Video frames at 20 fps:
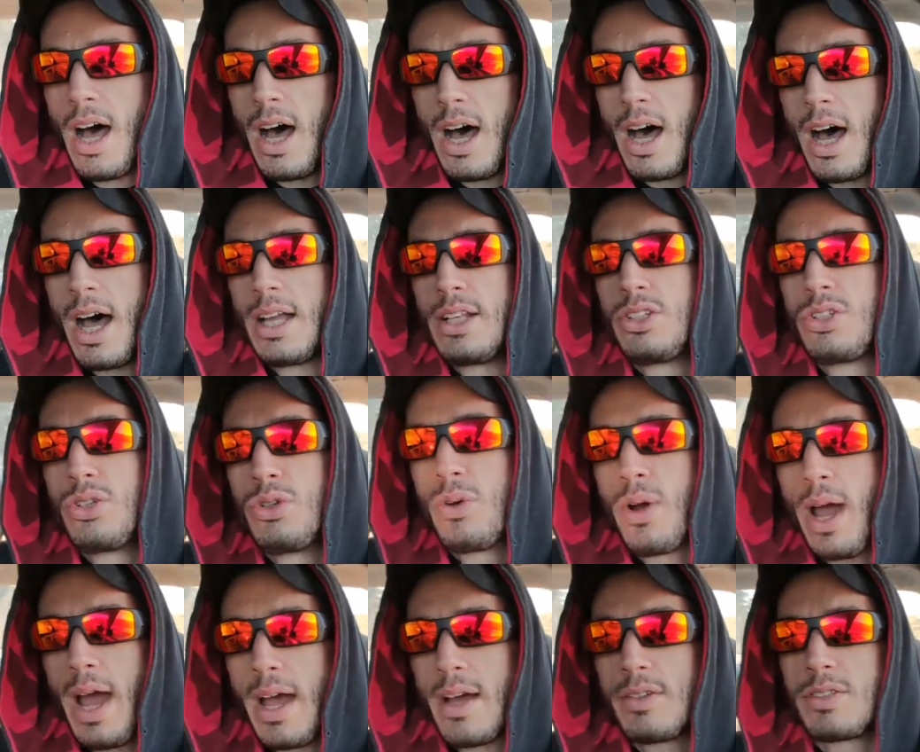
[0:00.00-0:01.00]
I
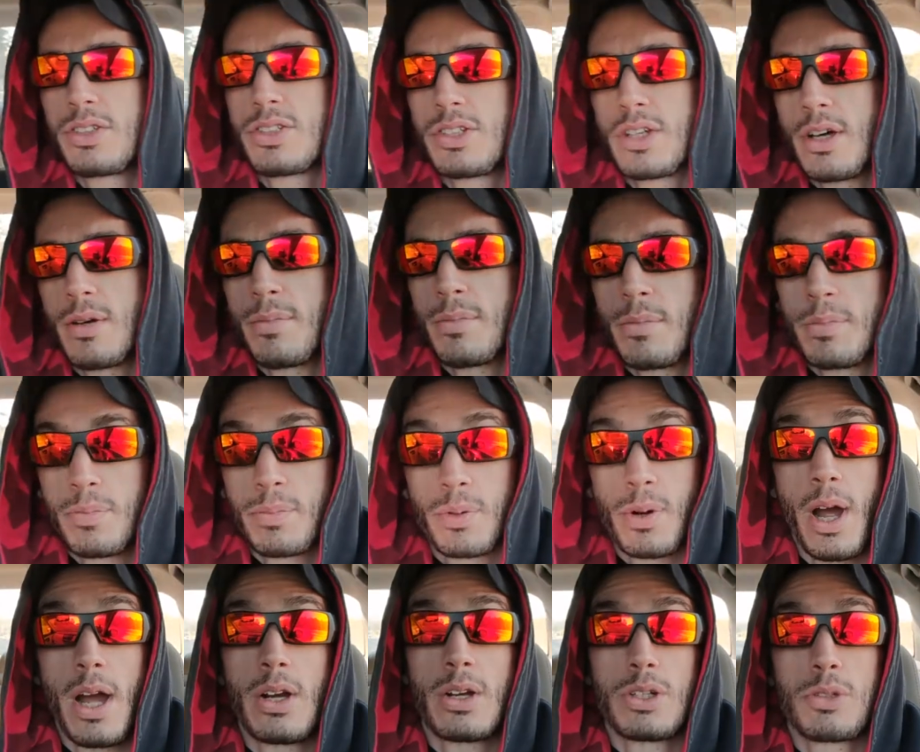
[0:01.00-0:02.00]
do have some
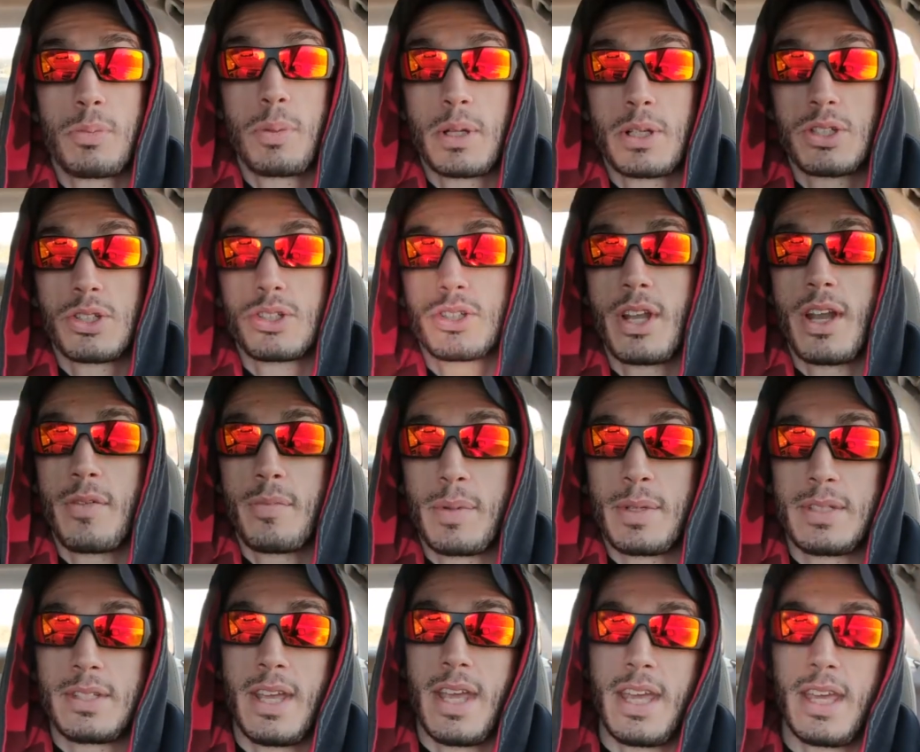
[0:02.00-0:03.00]
progress pictures that I've
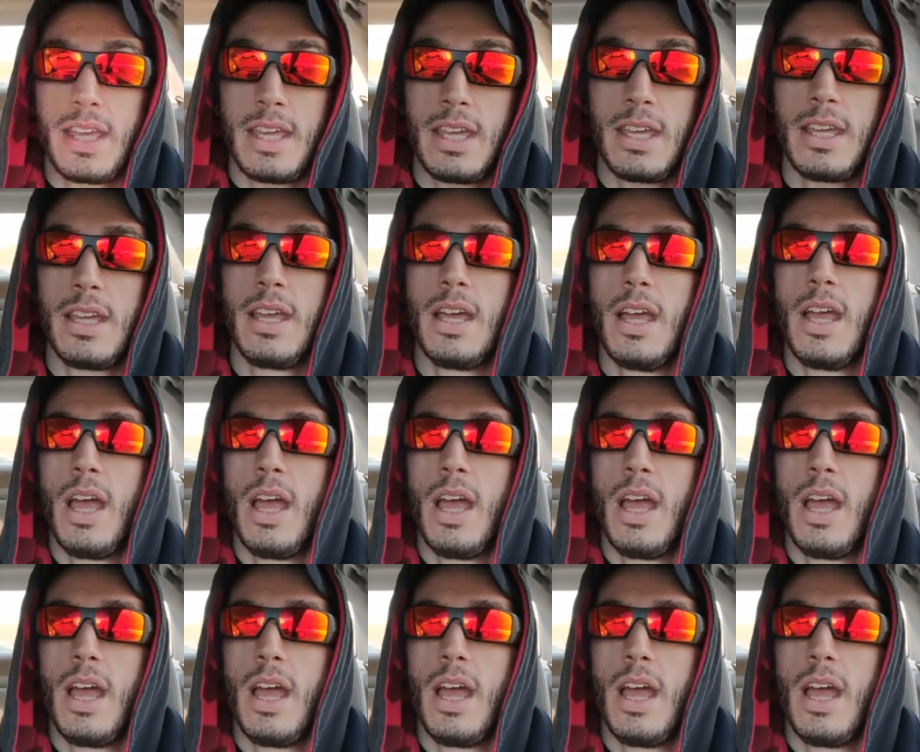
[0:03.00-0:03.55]
been taking,